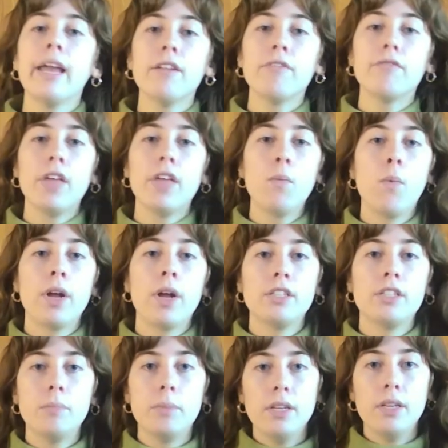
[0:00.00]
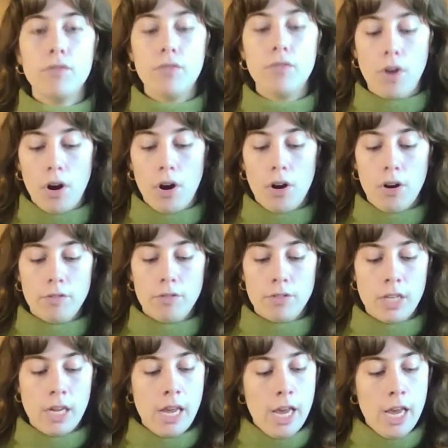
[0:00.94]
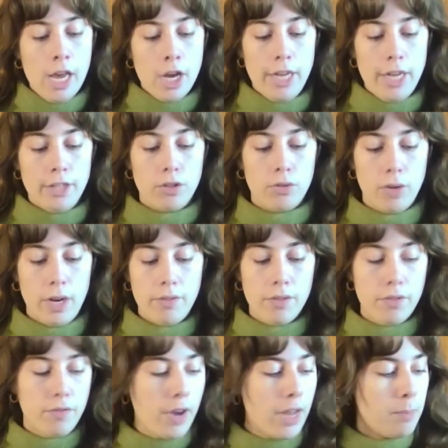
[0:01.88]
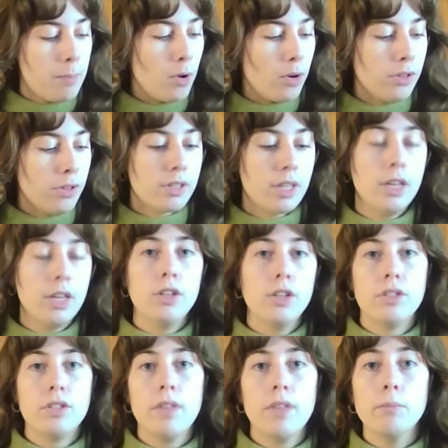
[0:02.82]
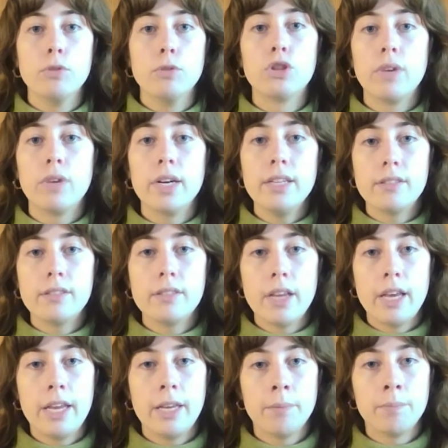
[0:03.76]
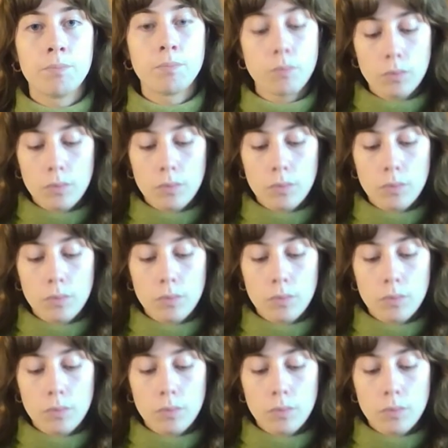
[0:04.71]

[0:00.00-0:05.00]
if they wanted to be involved, it's great for fine motor skills, them tracing,